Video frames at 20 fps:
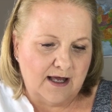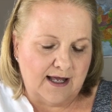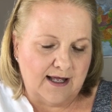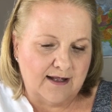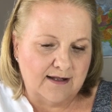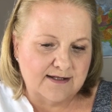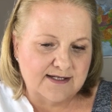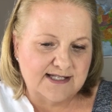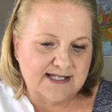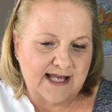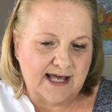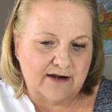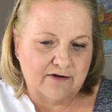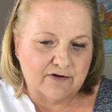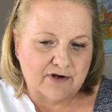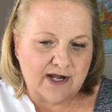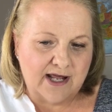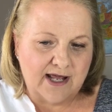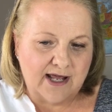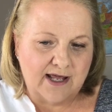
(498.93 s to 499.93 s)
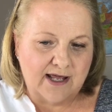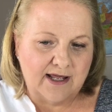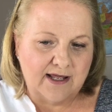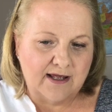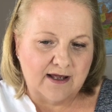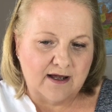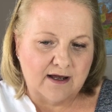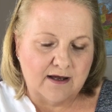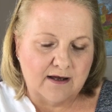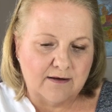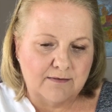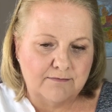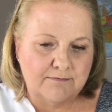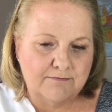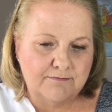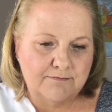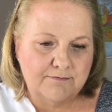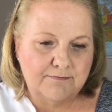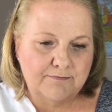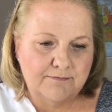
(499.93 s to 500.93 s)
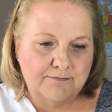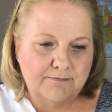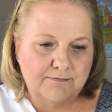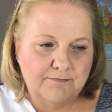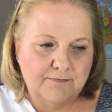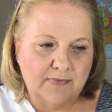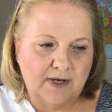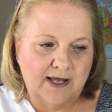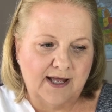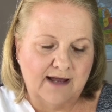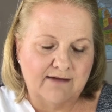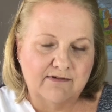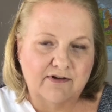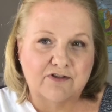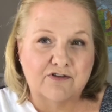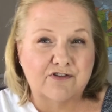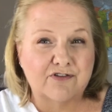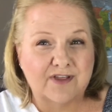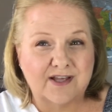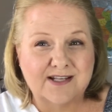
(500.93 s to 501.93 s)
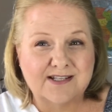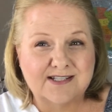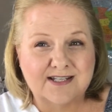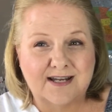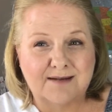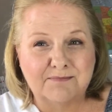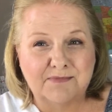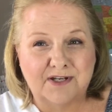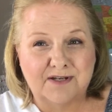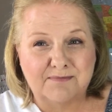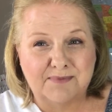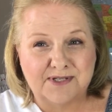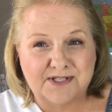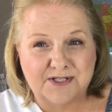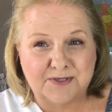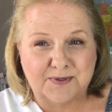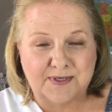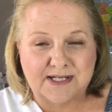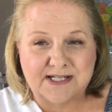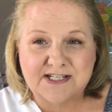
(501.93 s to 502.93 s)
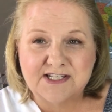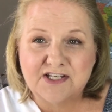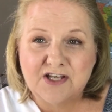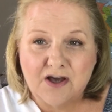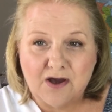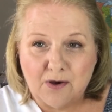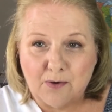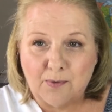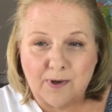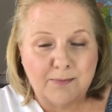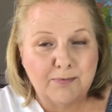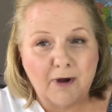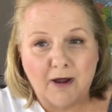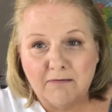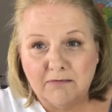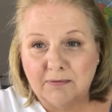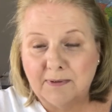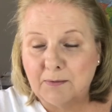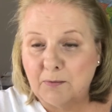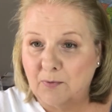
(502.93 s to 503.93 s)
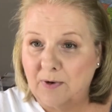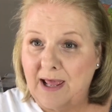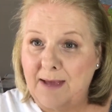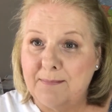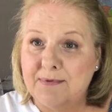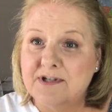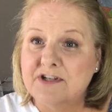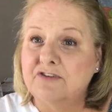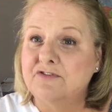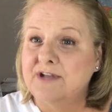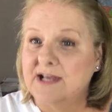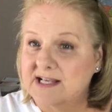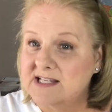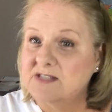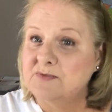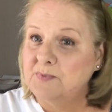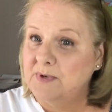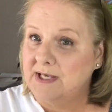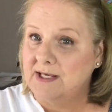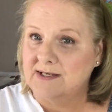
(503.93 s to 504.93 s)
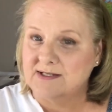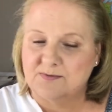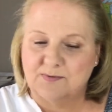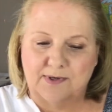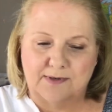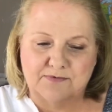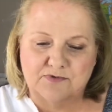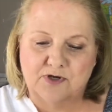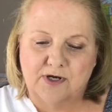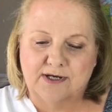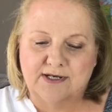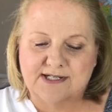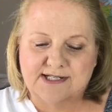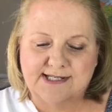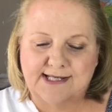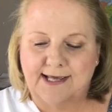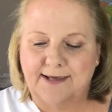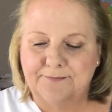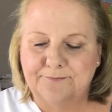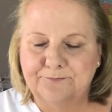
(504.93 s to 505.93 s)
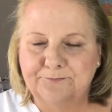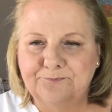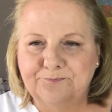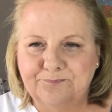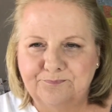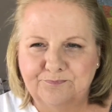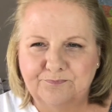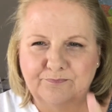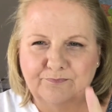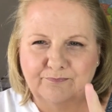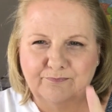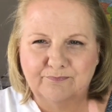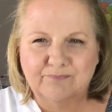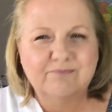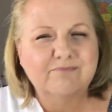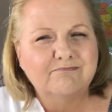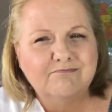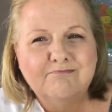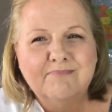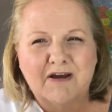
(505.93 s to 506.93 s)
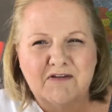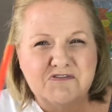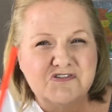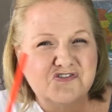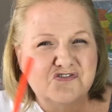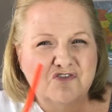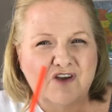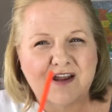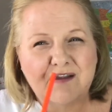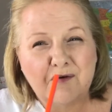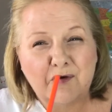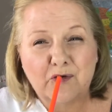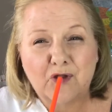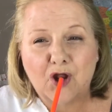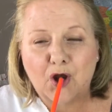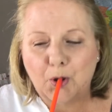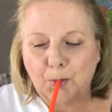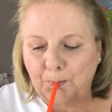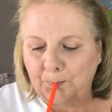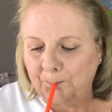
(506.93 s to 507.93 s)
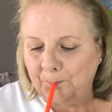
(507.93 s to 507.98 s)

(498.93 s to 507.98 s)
And Saturday, I have other things that I'm going to be doing. So it probably won't happen until next week is what I'm trying to say. Mouth is dry. Hold on.